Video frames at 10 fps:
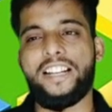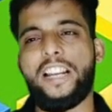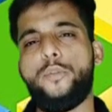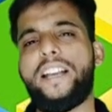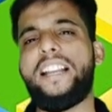
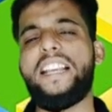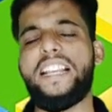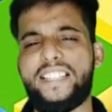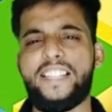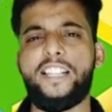Now we can
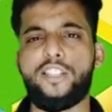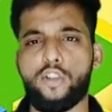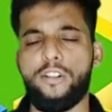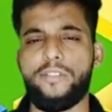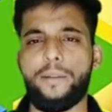easily
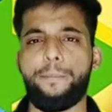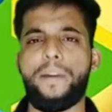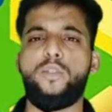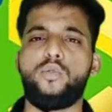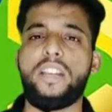solve them
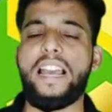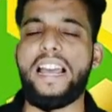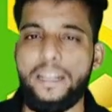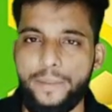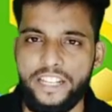by using
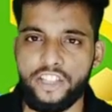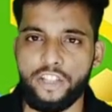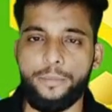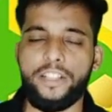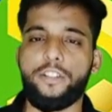
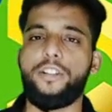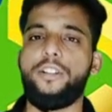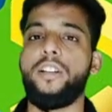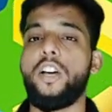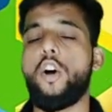elimination
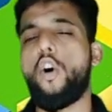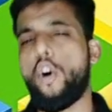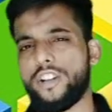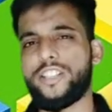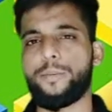method
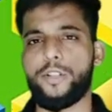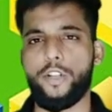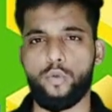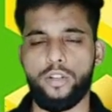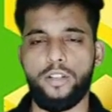or
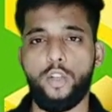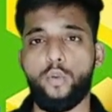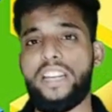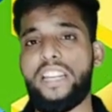substitution. You can